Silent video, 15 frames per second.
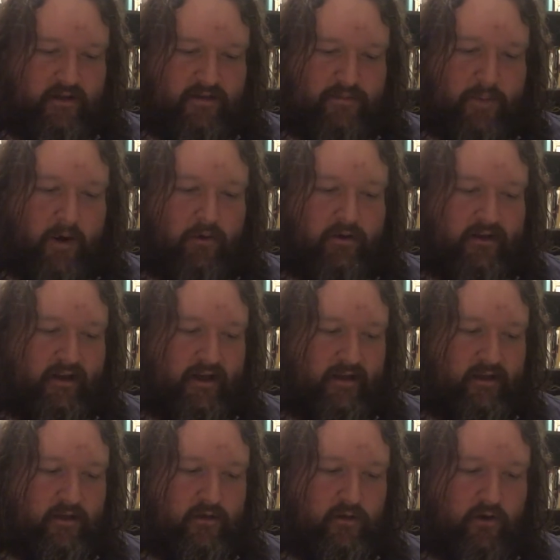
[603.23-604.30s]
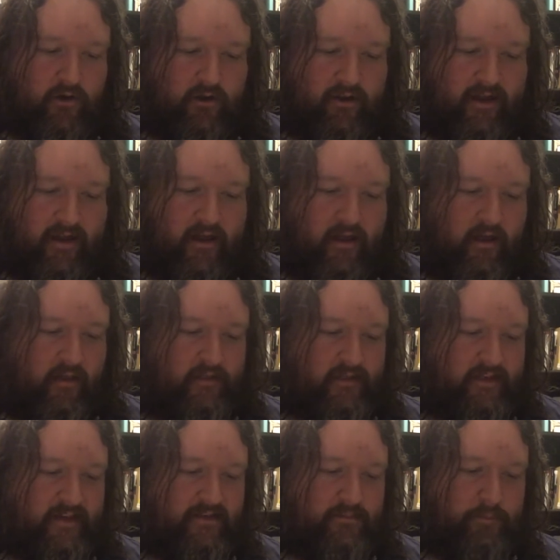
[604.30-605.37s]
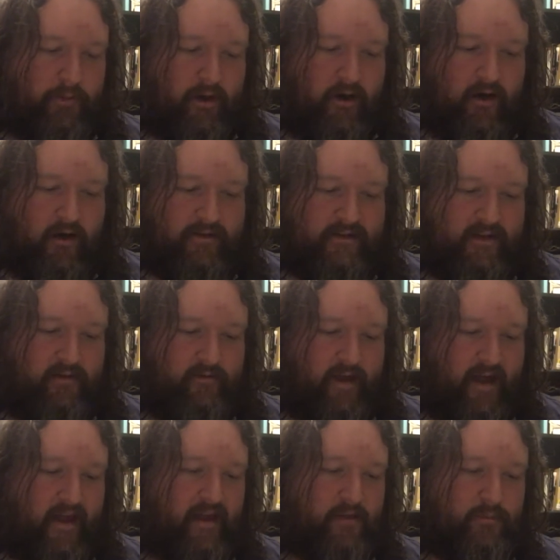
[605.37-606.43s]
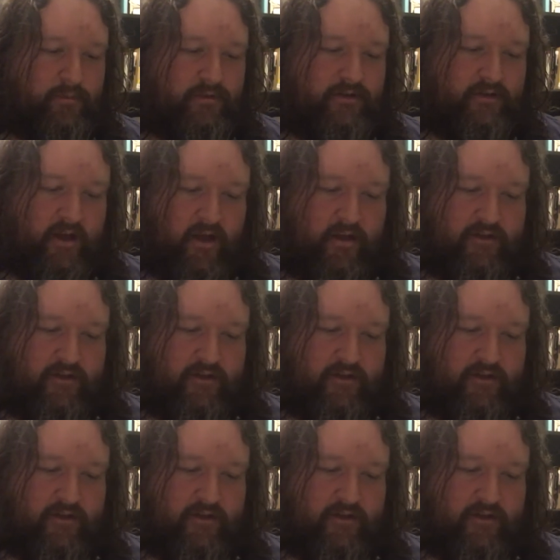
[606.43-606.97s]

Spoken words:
his poker night, you call it, this party of apes.